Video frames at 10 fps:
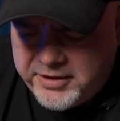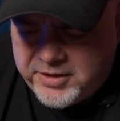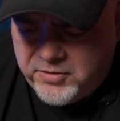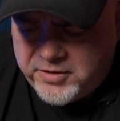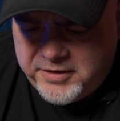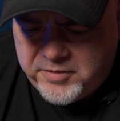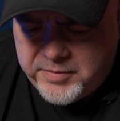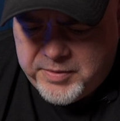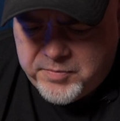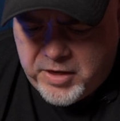to take a look at either
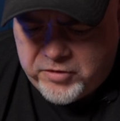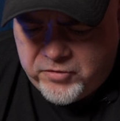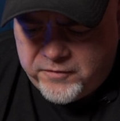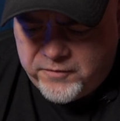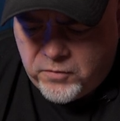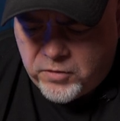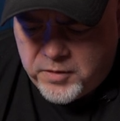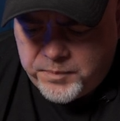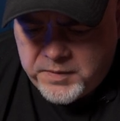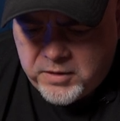maybe Modern
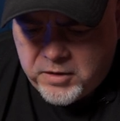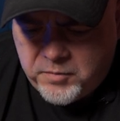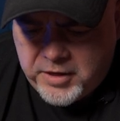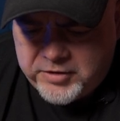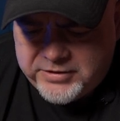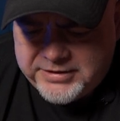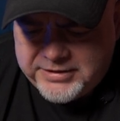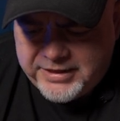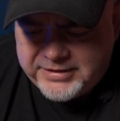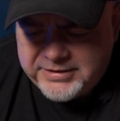4 or Modern
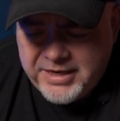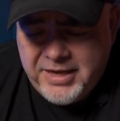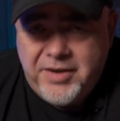6.